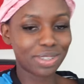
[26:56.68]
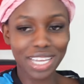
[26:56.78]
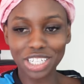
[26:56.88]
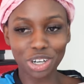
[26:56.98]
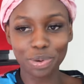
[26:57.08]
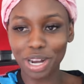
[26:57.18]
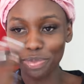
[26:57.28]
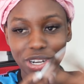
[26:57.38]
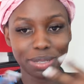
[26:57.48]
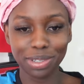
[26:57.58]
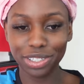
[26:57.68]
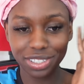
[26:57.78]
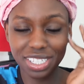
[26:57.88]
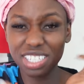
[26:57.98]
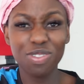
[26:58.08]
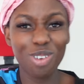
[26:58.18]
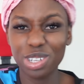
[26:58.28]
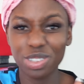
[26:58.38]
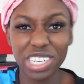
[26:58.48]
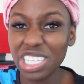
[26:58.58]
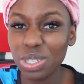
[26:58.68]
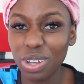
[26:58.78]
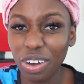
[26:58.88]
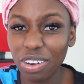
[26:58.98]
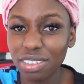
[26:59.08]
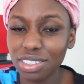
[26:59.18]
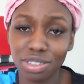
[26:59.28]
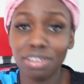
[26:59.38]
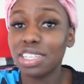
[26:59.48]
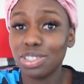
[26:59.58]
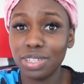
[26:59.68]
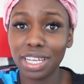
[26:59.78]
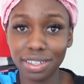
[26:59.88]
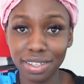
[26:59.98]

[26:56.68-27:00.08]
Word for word: I can catch up when I'm ready because this vlog is already too long. So let's do that.